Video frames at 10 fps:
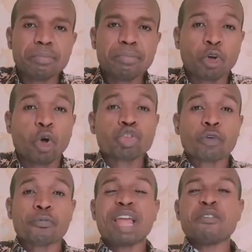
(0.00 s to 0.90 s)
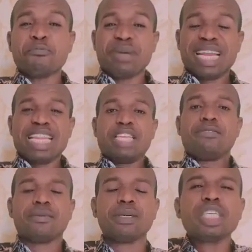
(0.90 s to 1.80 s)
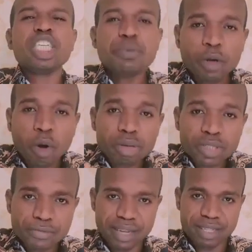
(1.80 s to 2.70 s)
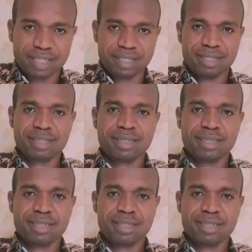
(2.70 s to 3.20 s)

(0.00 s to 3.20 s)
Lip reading: because of my belief, it becomes faith.